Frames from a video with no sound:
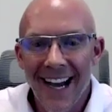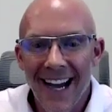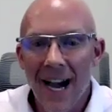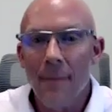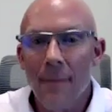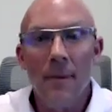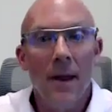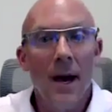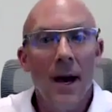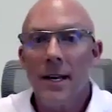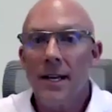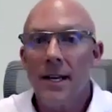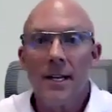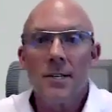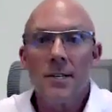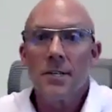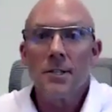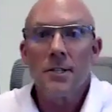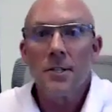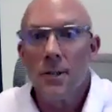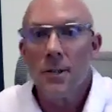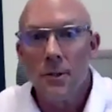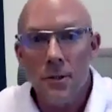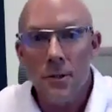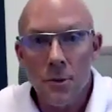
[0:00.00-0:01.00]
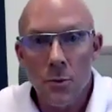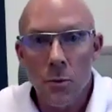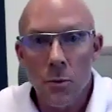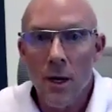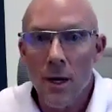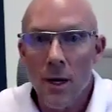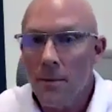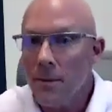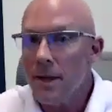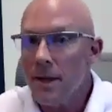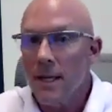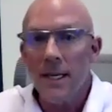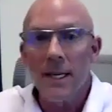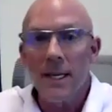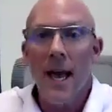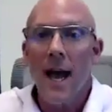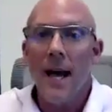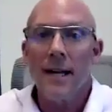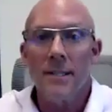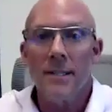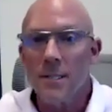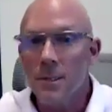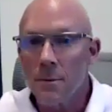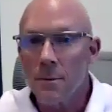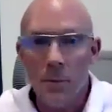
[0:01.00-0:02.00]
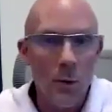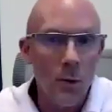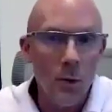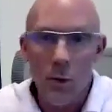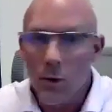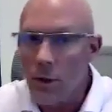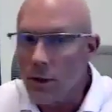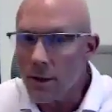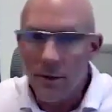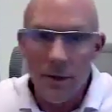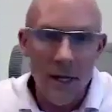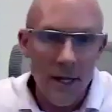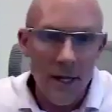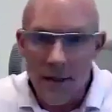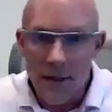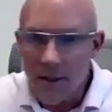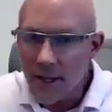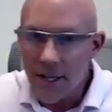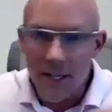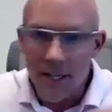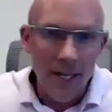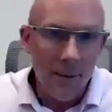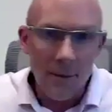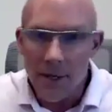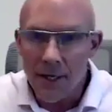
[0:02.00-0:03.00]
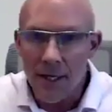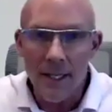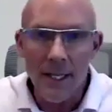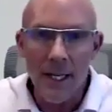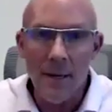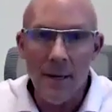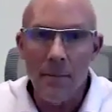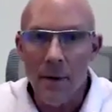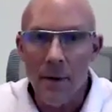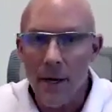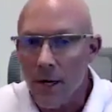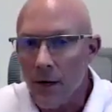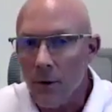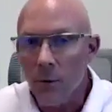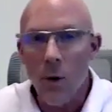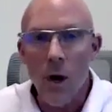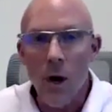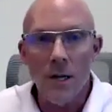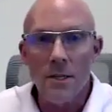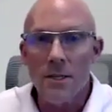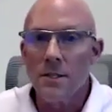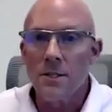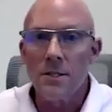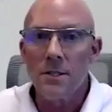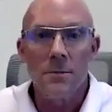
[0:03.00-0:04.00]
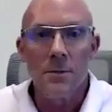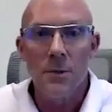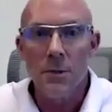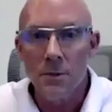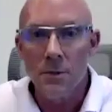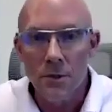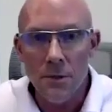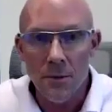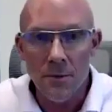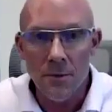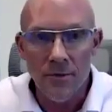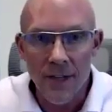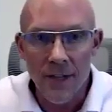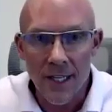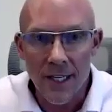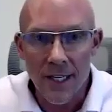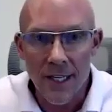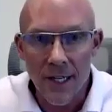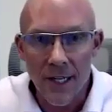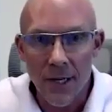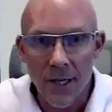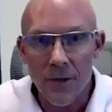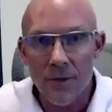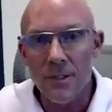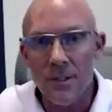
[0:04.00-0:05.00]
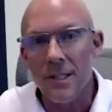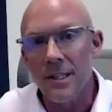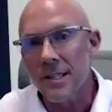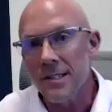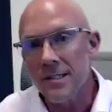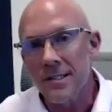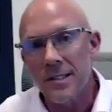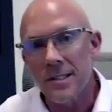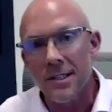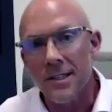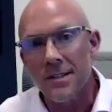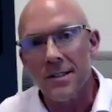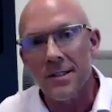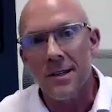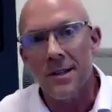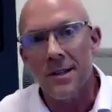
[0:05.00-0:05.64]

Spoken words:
I'm not going to just go swim in the cactus pool and think I'm going to get better watching some YouTube videos and listen to